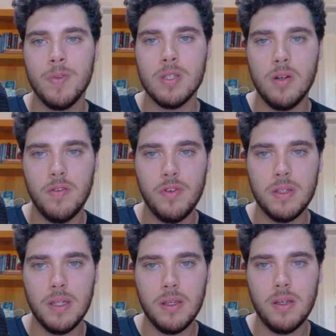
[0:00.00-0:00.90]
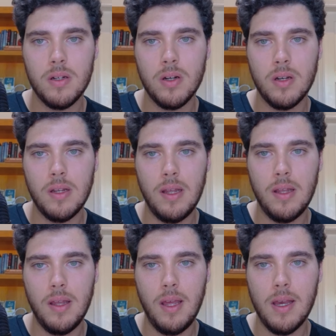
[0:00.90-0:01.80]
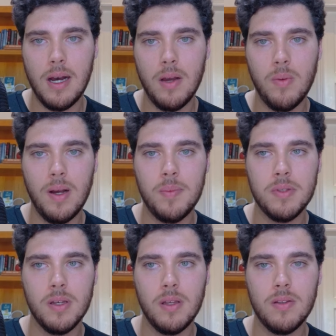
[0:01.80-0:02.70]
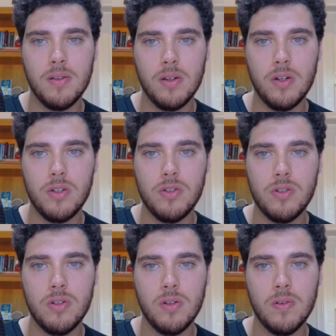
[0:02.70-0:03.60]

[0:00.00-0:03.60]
So if we click here on AI website search,